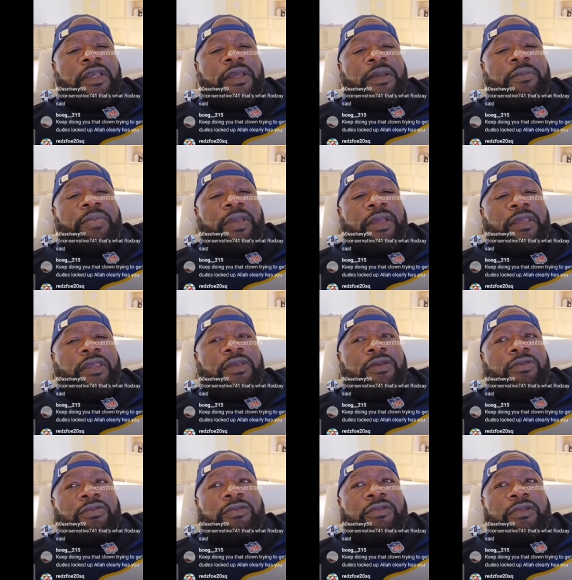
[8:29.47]
Big
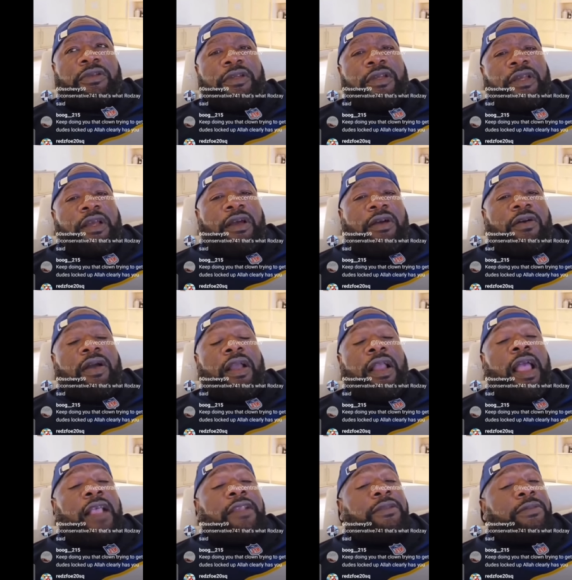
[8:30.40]
U. Oh, I
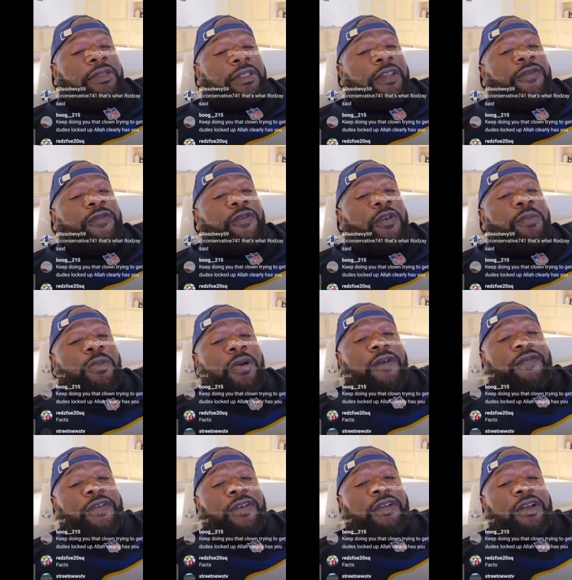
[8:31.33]
got some shit for a
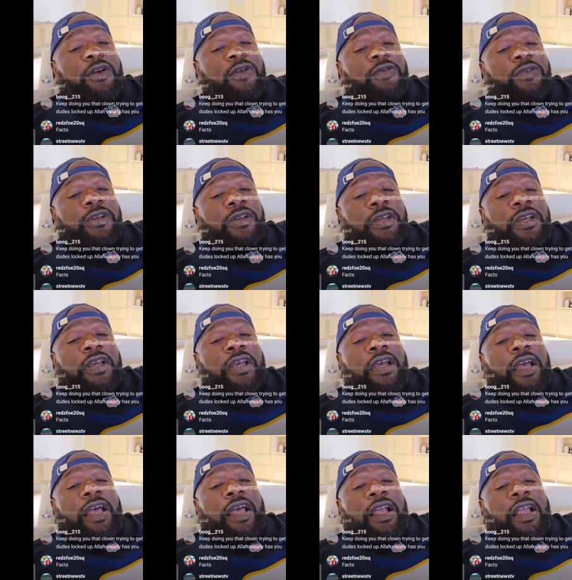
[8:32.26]
motherfucker though.
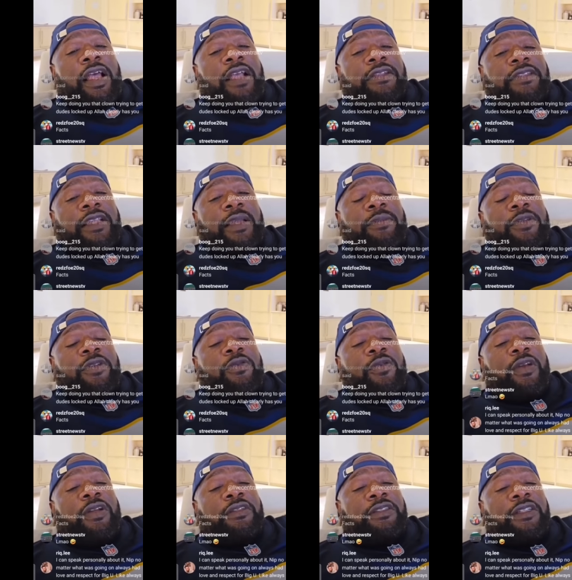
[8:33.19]
I got something. You
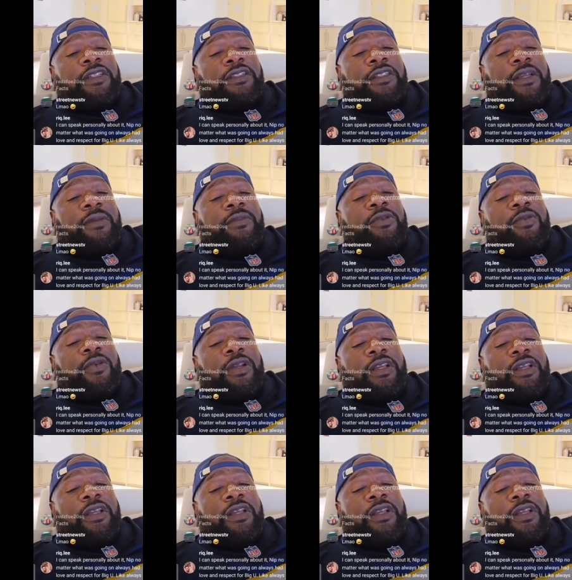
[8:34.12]
want to see something. You want to hear